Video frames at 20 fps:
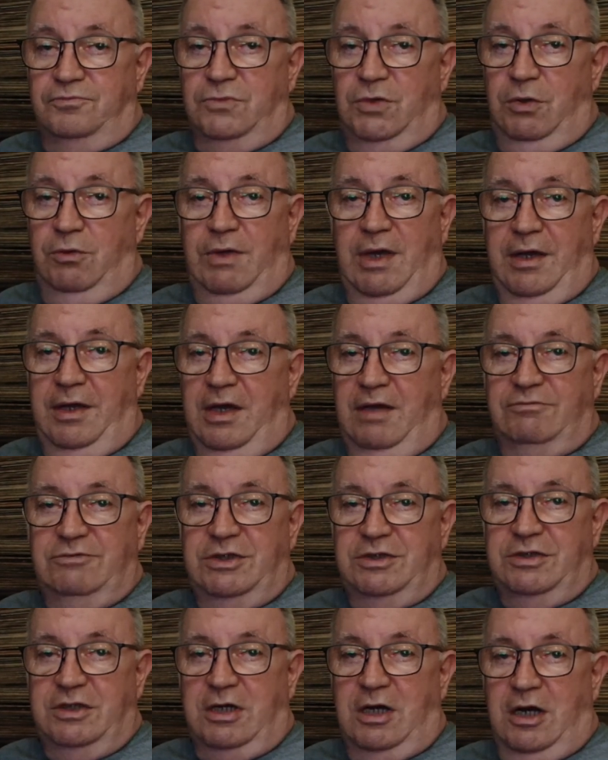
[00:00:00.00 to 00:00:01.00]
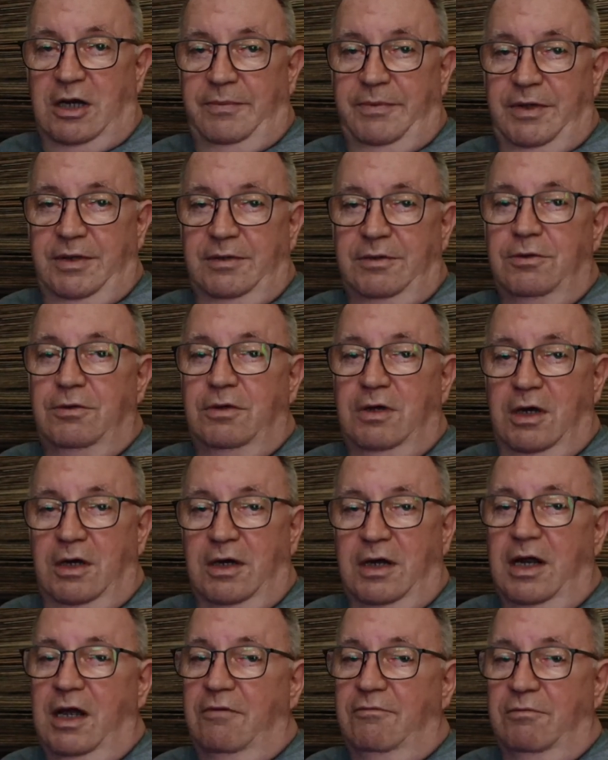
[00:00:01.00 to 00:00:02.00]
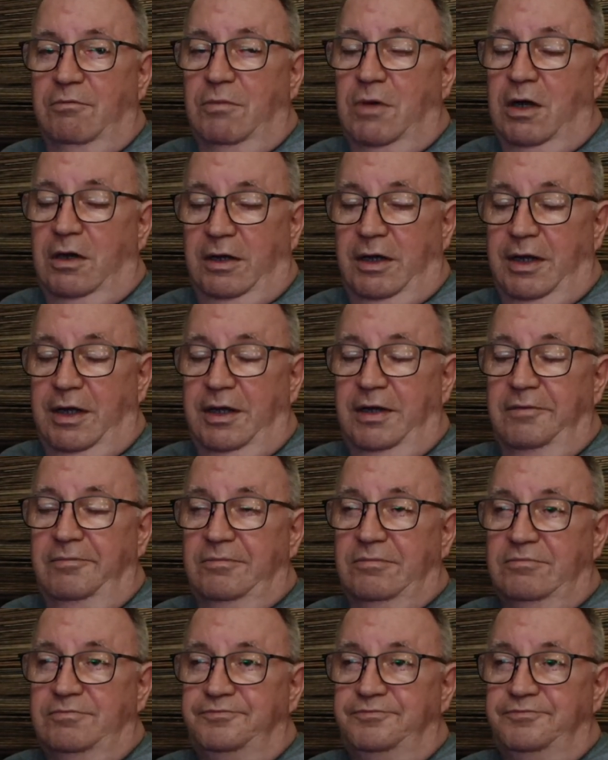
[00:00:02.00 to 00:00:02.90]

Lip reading: You can't have just a copy. You got to have them on hand.